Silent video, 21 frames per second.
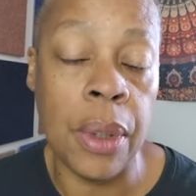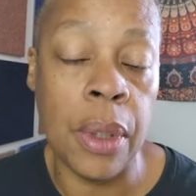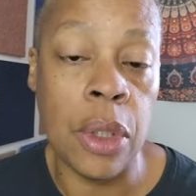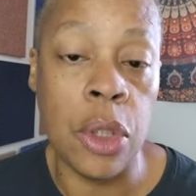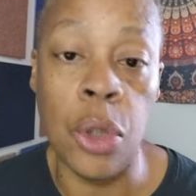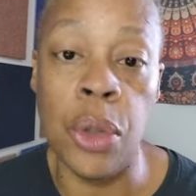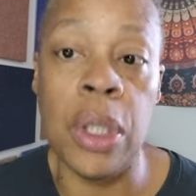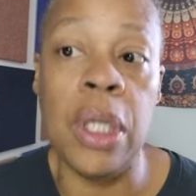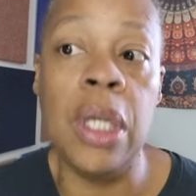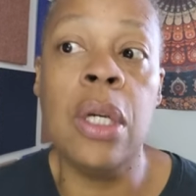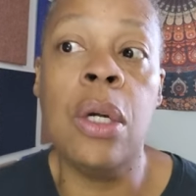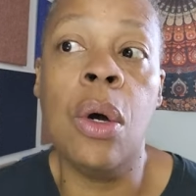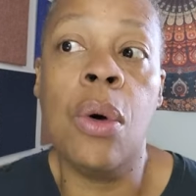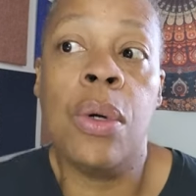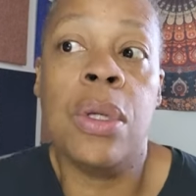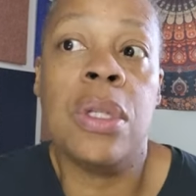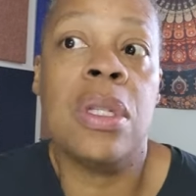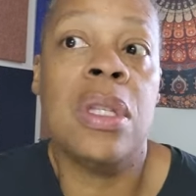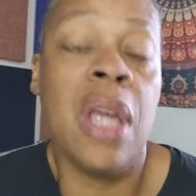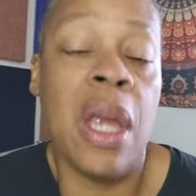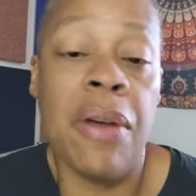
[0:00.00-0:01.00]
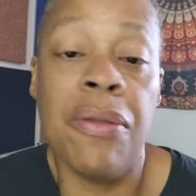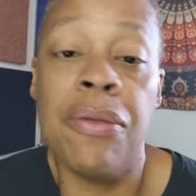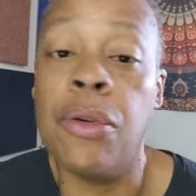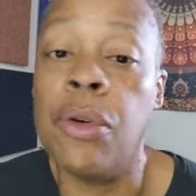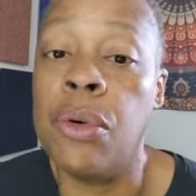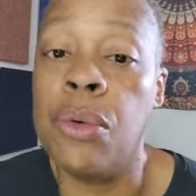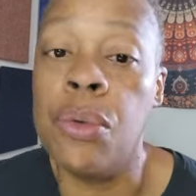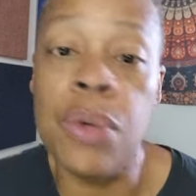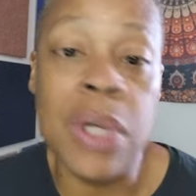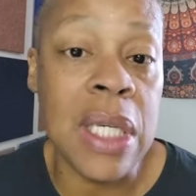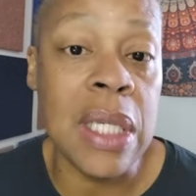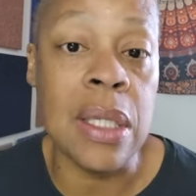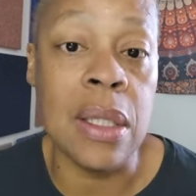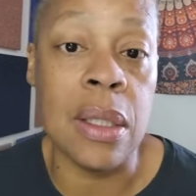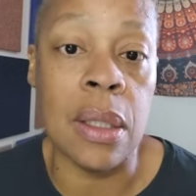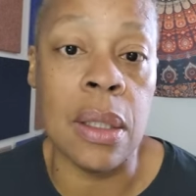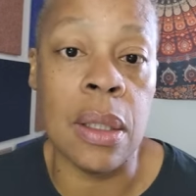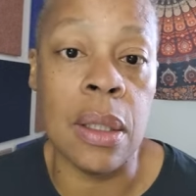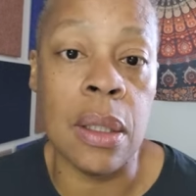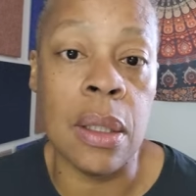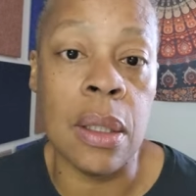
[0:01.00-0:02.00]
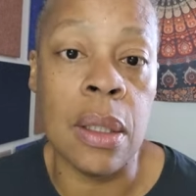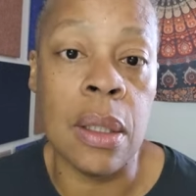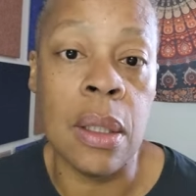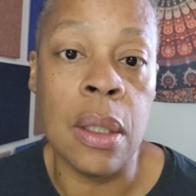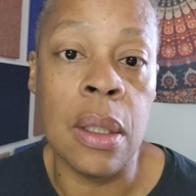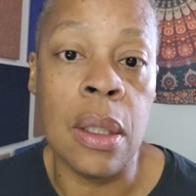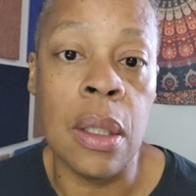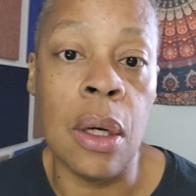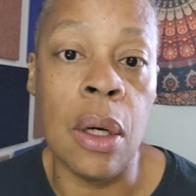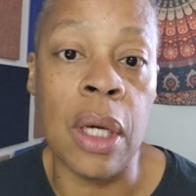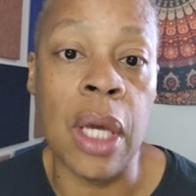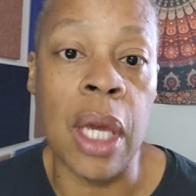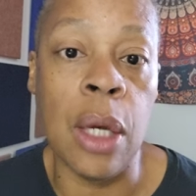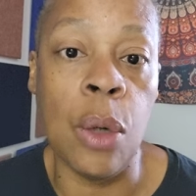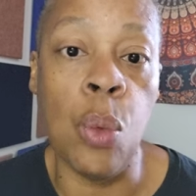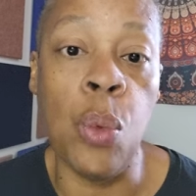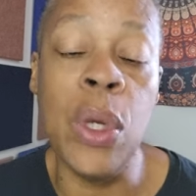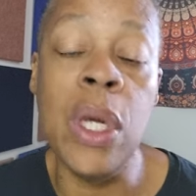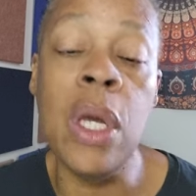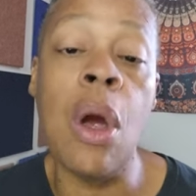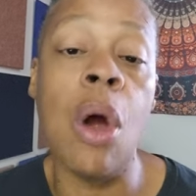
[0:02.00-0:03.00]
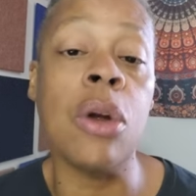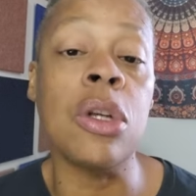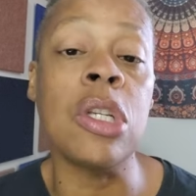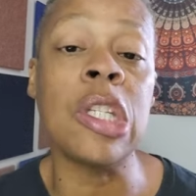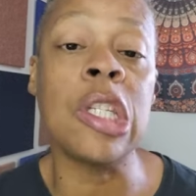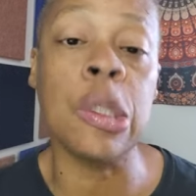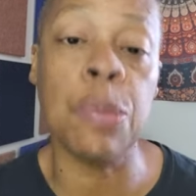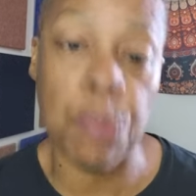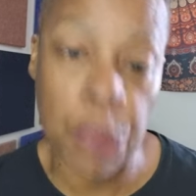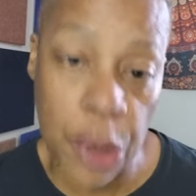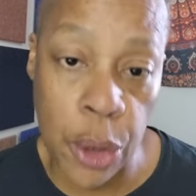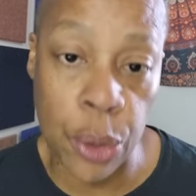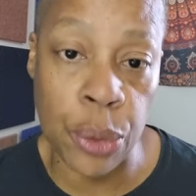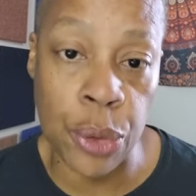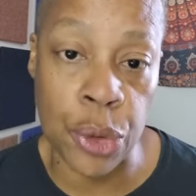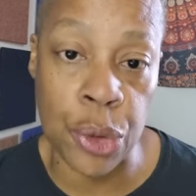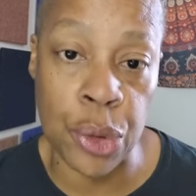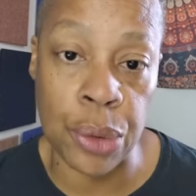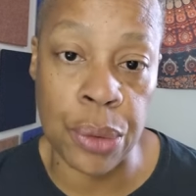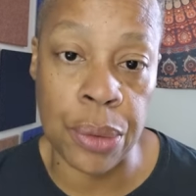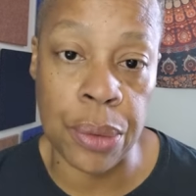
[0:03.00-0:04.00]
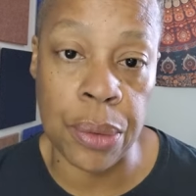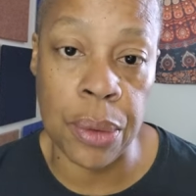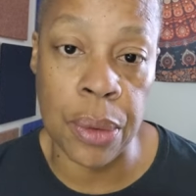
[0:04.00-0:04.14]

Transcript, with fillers: Your ego is there for a reason. Okay, we are spiritual.